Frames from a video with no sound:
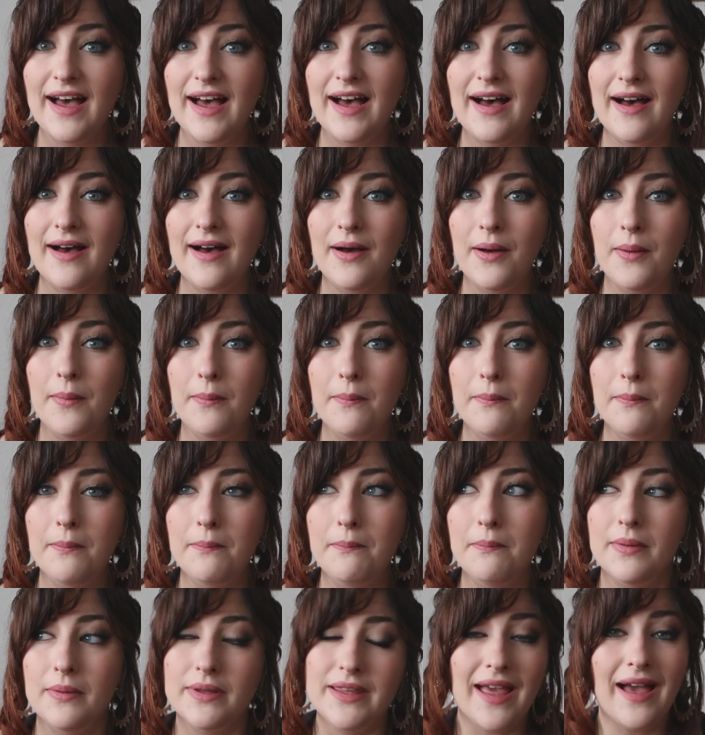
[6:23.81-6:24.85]

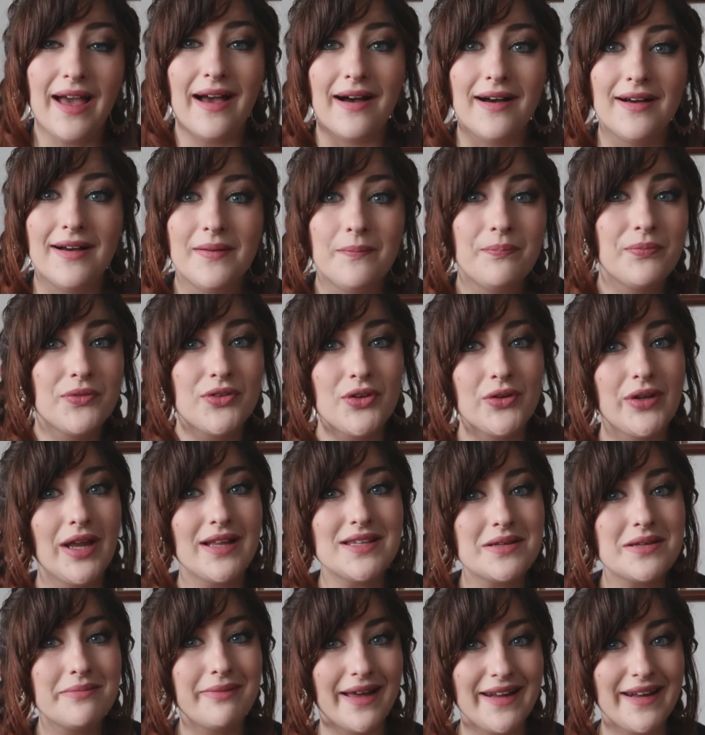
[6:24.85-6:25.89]
Yeah, so
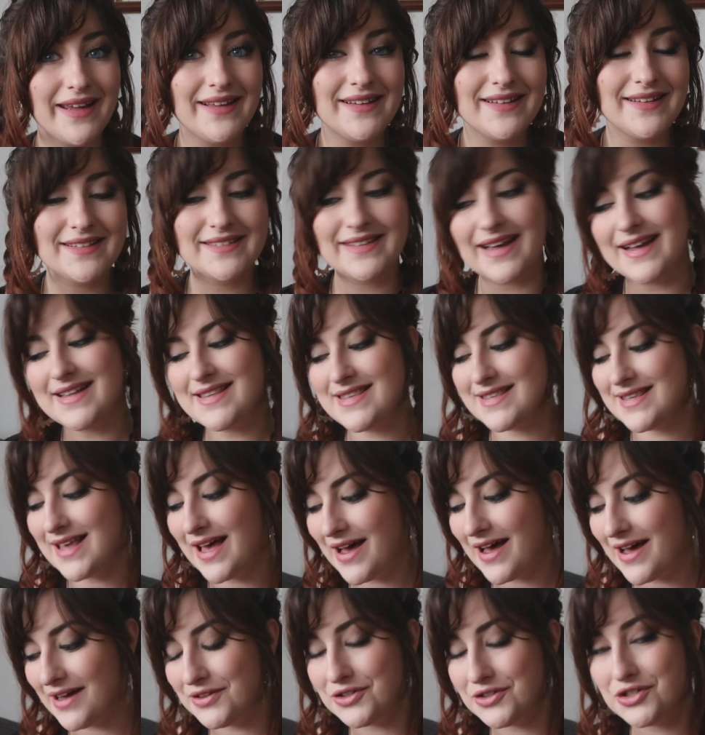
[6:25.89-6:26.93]
that's about it. That's
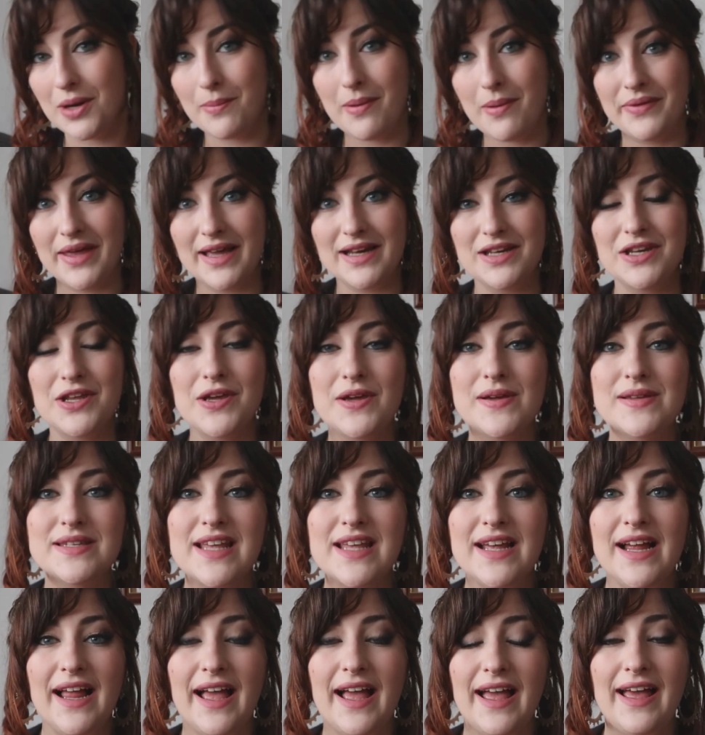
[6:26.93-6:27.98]
the shop update news,
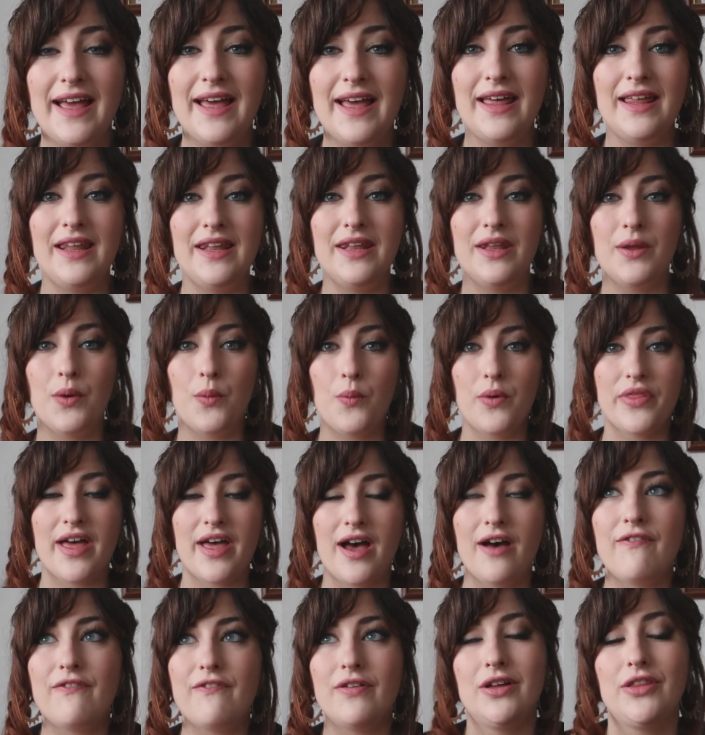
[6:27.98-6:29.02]
and
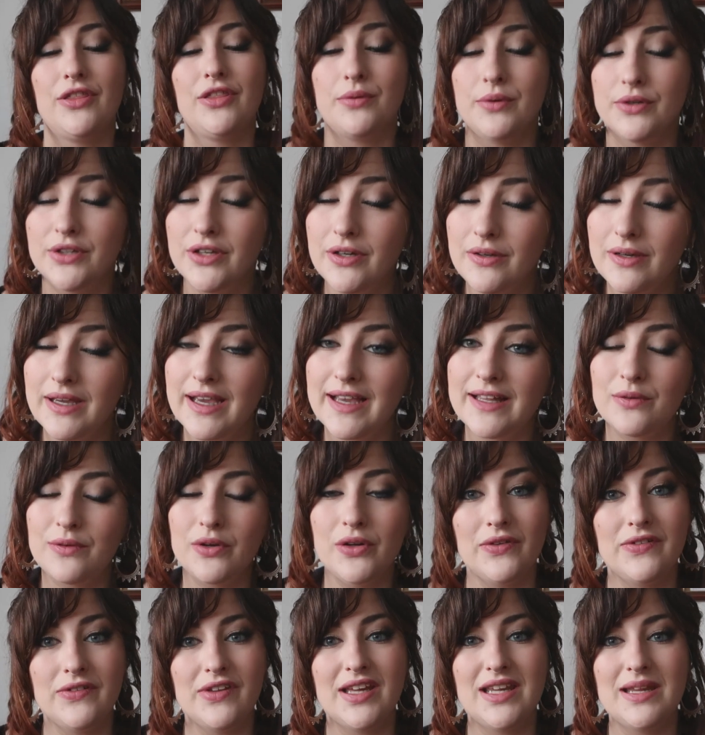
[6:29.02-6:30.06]
without further ado and
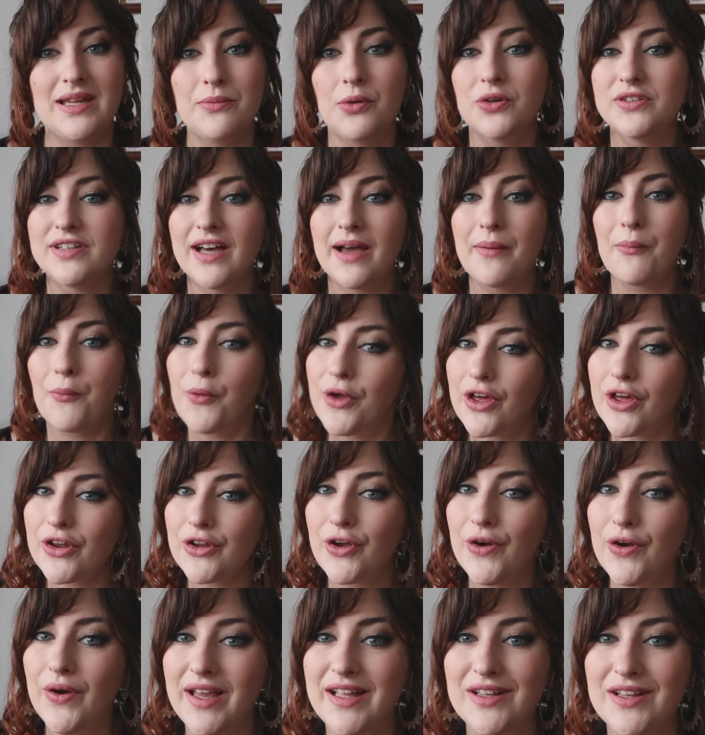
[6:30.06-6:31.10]
losing any more time, we're
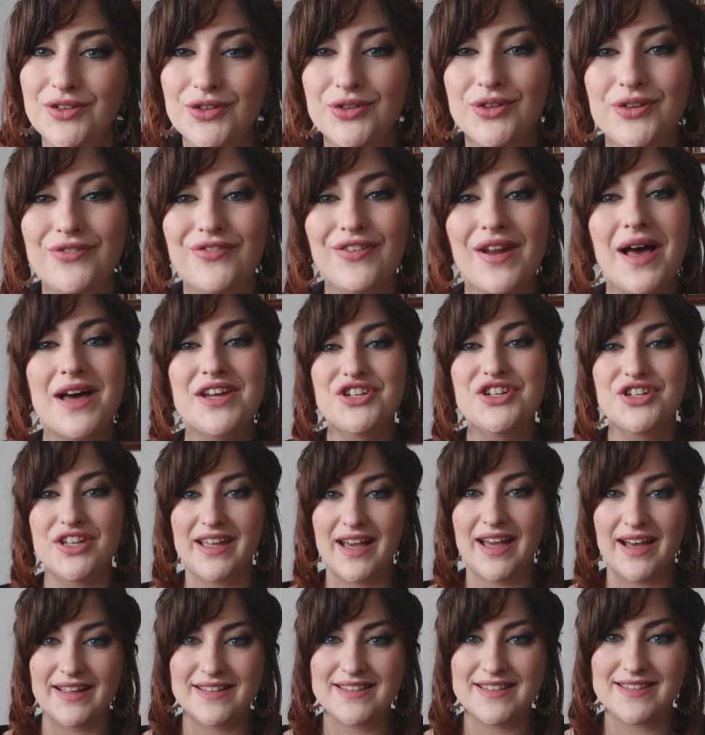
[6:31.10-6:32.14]
gonna go into the flash the
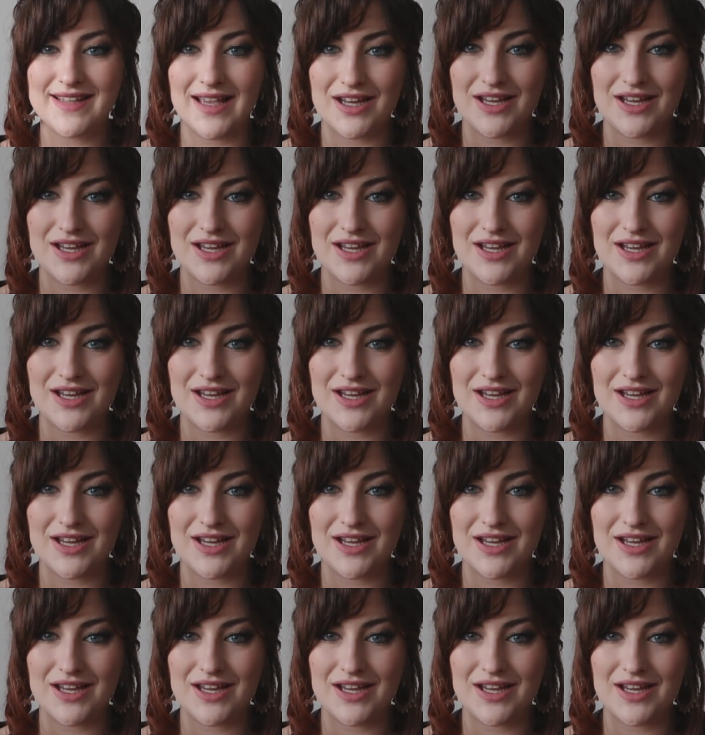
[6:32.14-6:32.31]
yarn